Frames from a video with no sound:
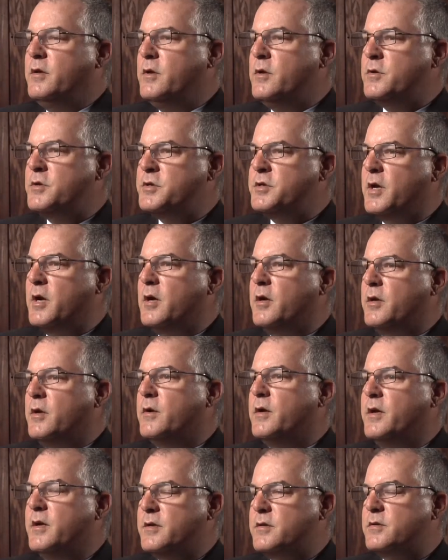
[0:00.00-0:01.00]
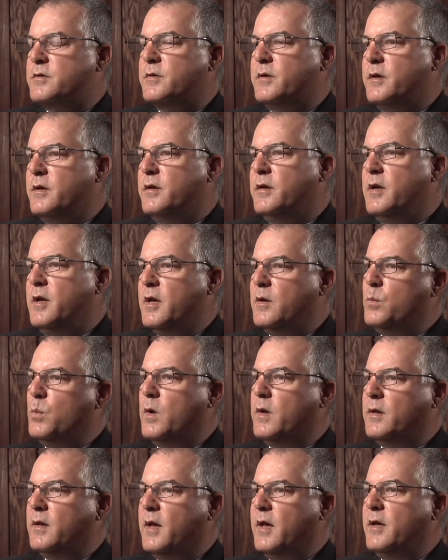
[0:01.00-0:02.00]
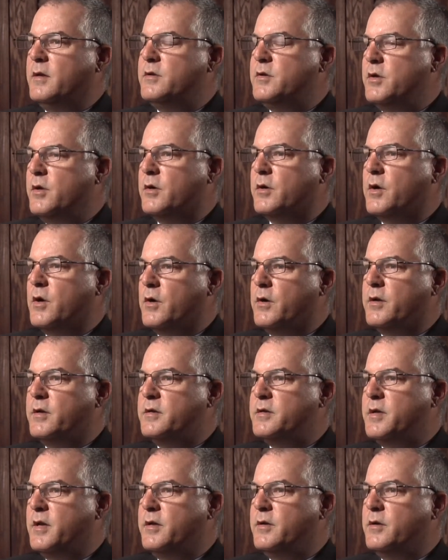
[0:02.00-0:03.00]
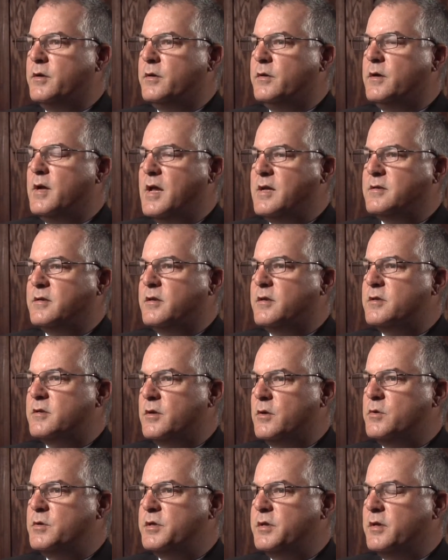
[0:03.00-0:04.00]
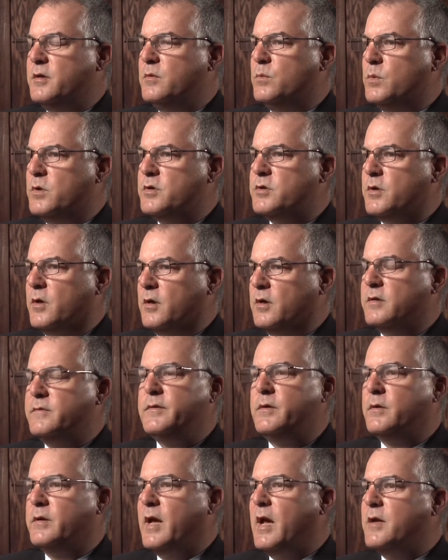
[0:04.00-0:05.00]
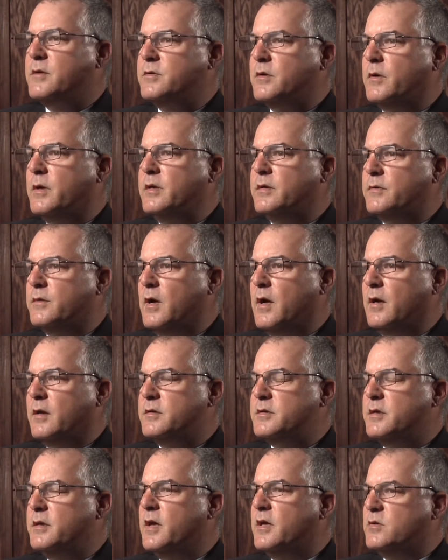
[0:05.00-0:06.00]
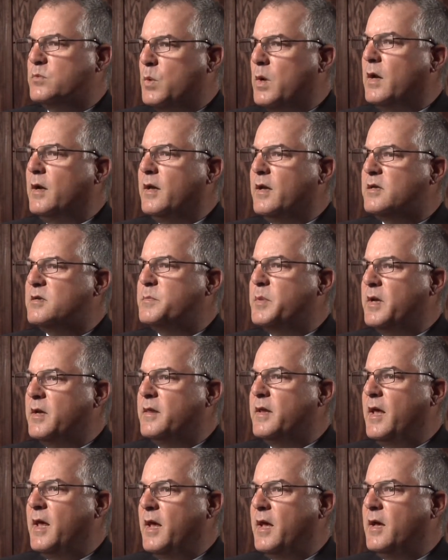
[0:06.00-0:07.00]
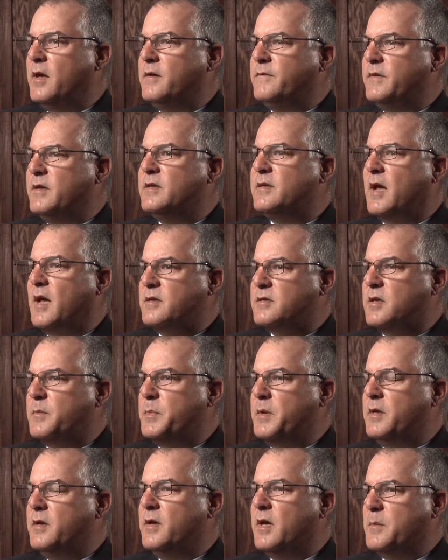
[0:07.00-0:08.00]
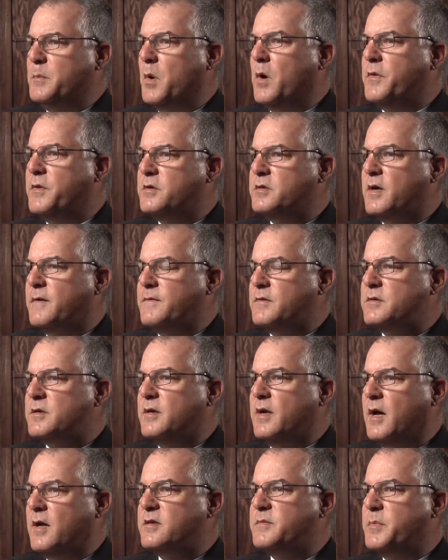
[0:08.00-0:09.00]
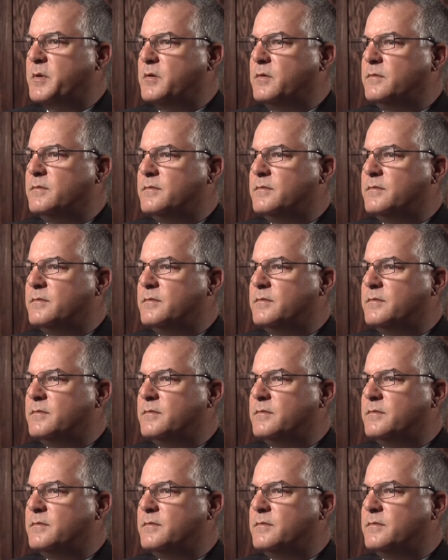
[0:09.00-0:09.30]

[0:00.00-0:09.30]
you share your history and what led to your current tenure as an associate with Charlottesville Gastroenterology, as well as being the head of endoscopy at Martha Jefferson Hospital?